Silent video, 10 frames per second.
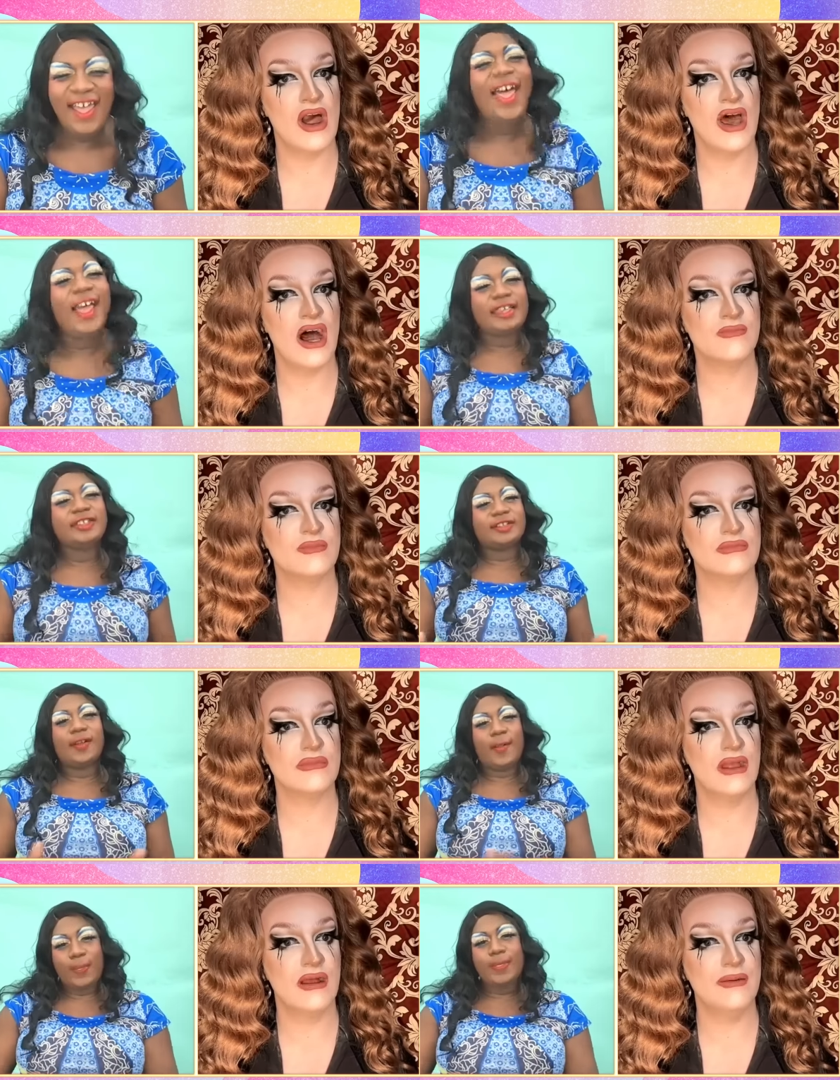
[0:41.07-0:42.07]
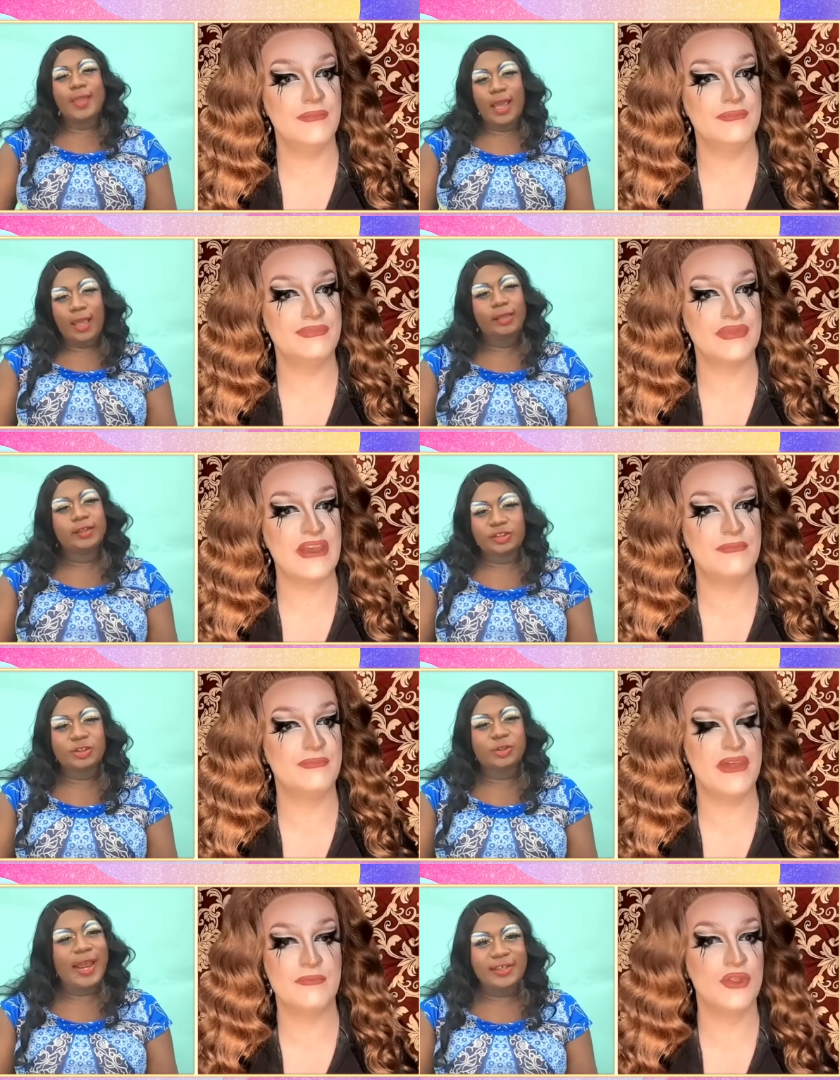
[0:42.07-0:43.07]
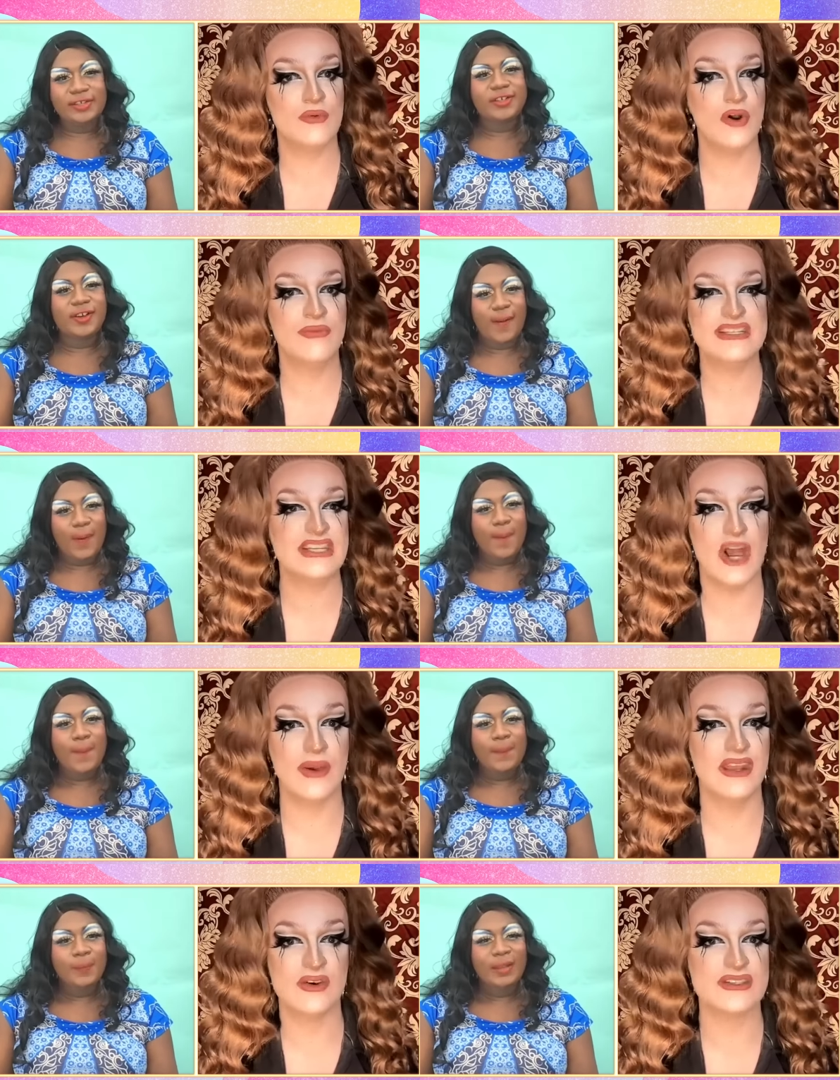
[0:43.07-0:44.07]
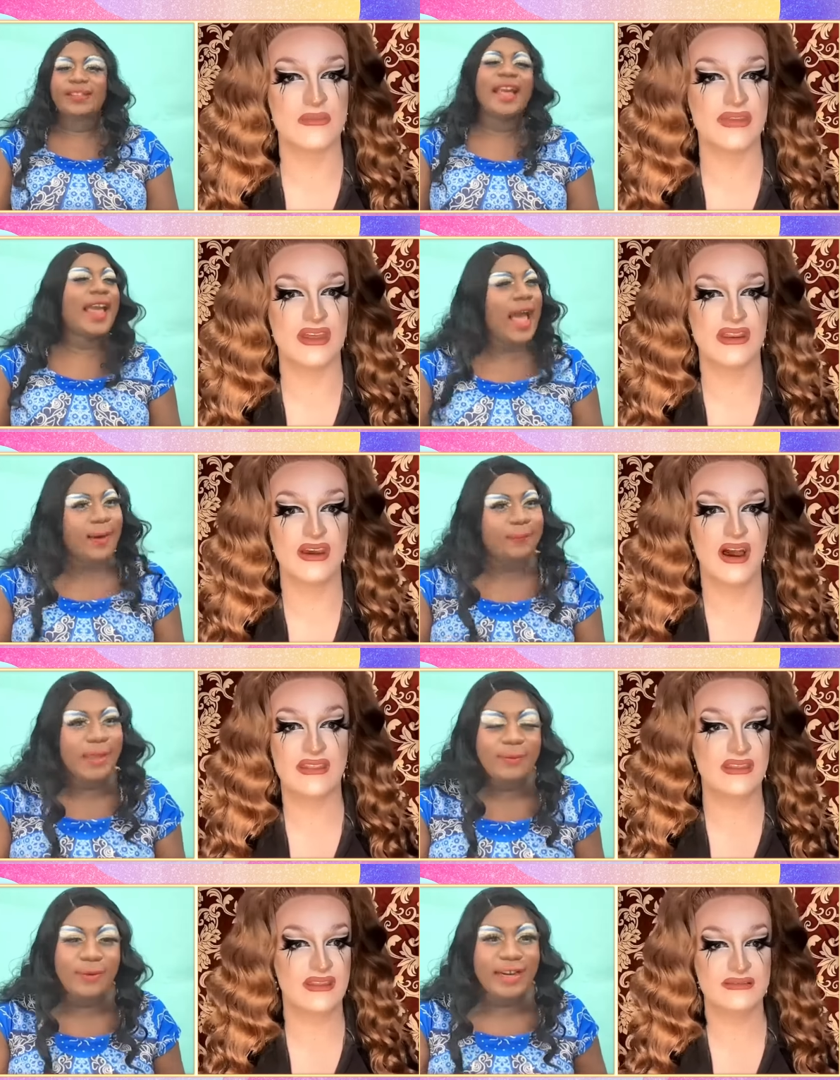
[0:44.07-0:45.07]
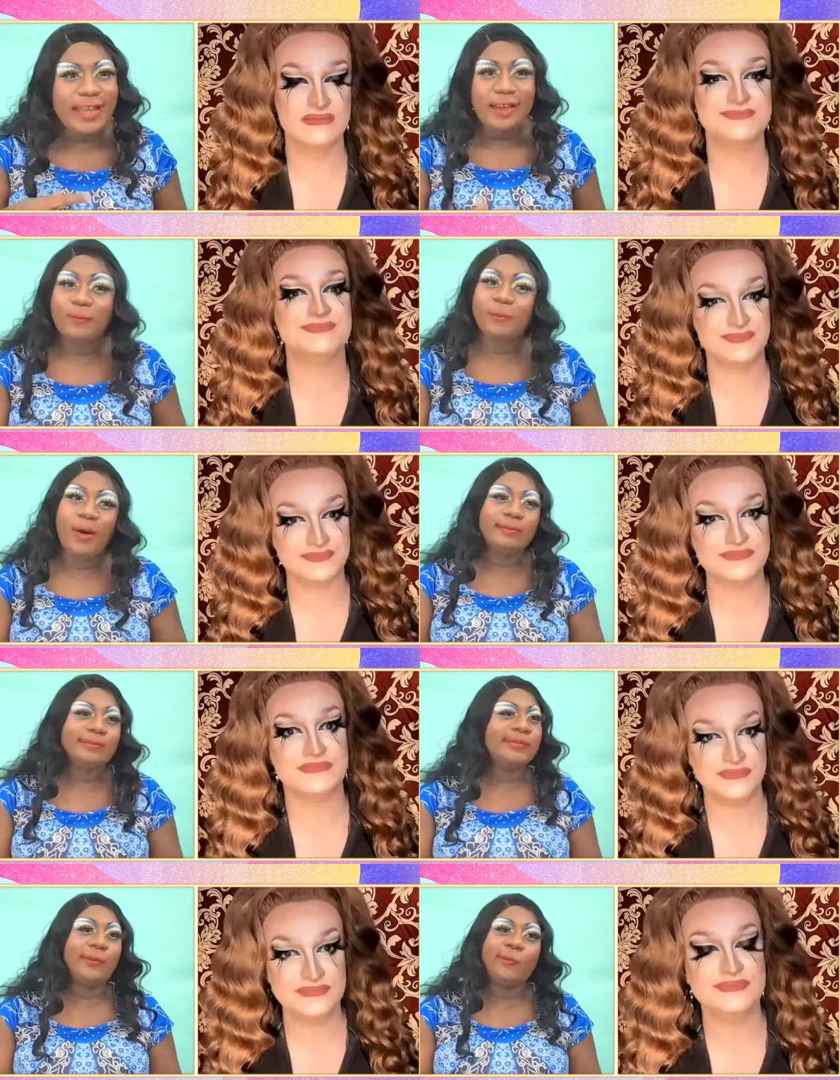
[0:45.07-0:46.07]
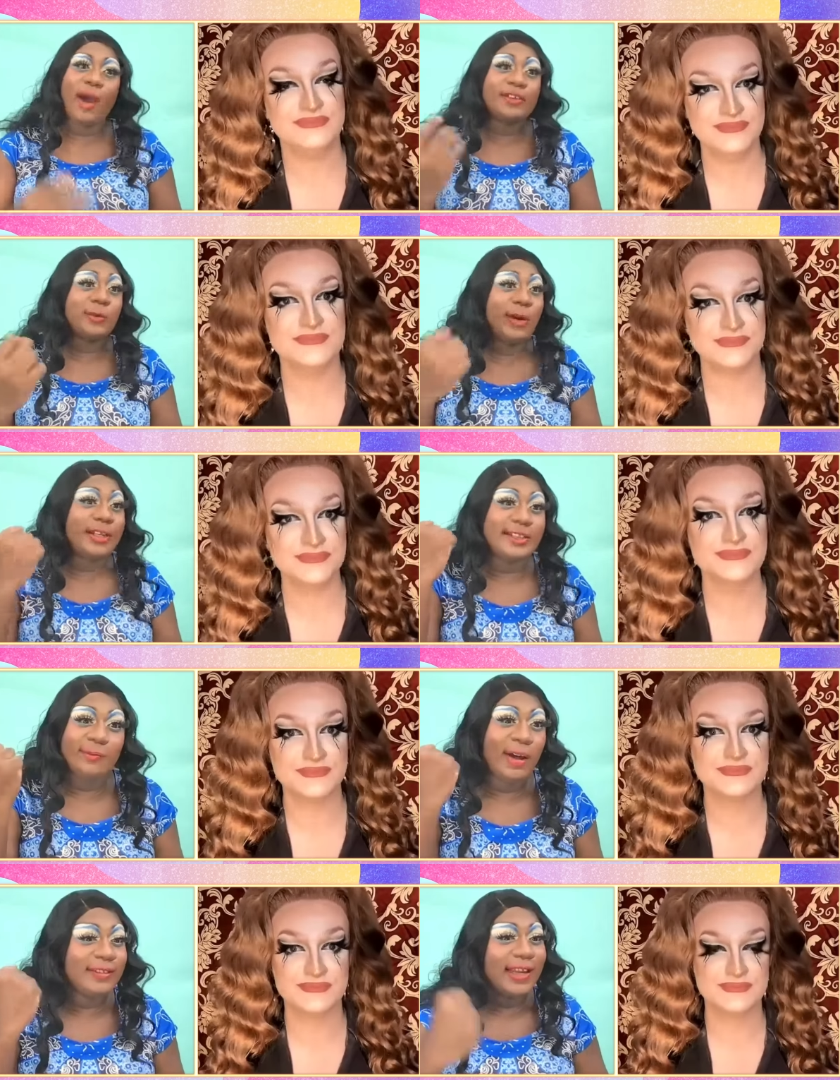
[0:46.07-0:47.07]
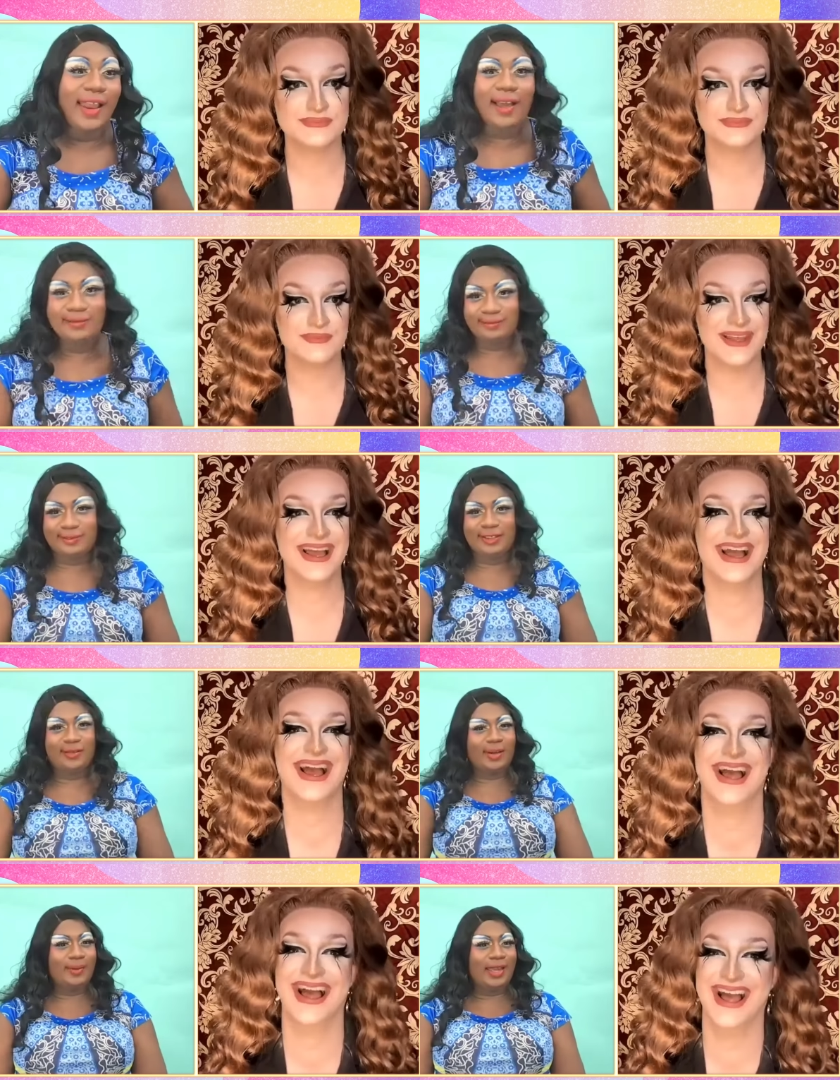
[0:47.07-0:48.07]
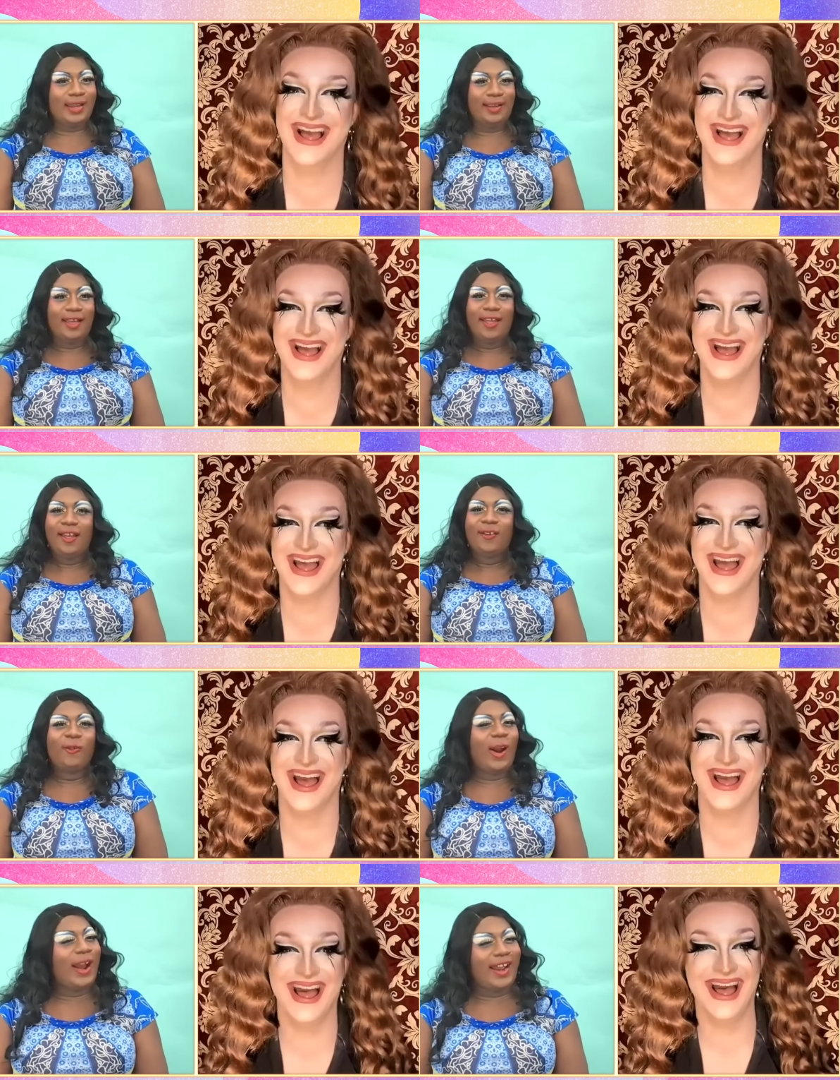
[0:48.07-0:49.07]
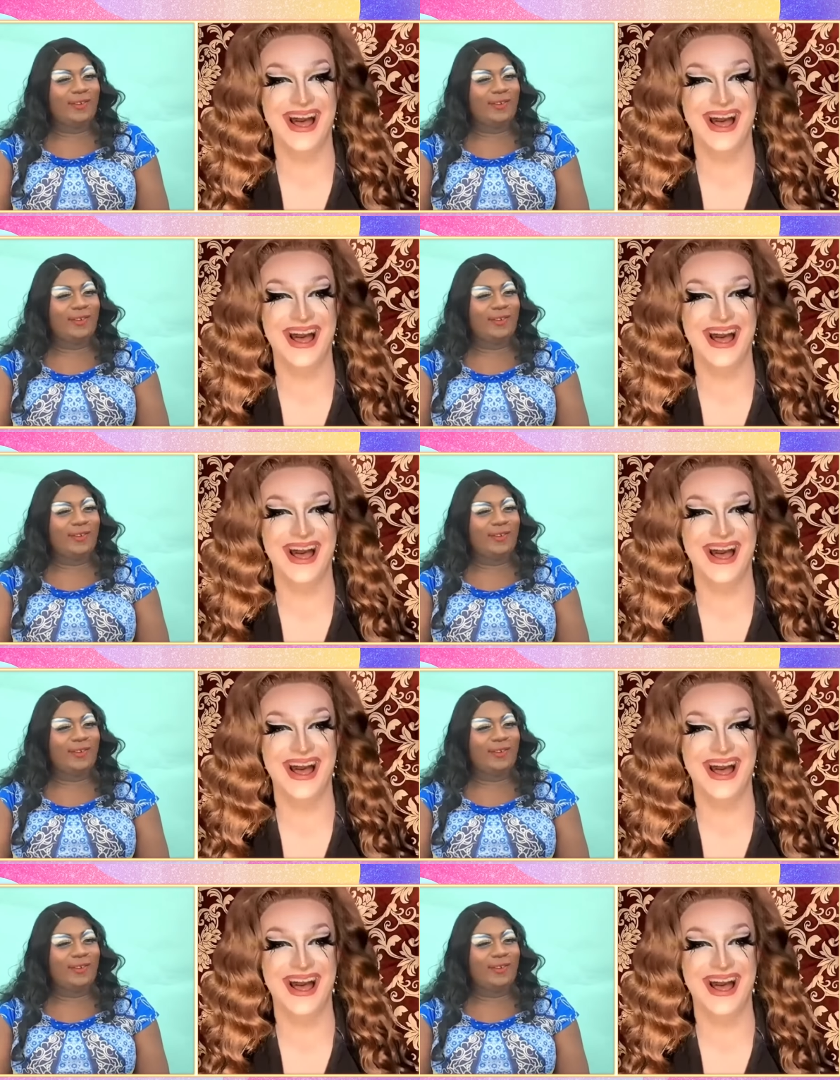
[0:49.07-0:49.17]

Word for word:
Speaker 1: and I, I yeah, they, they put the wrong video in or something. They have. I, they
Speaker 2: really what world of wonder what they like. Do you know what I mean?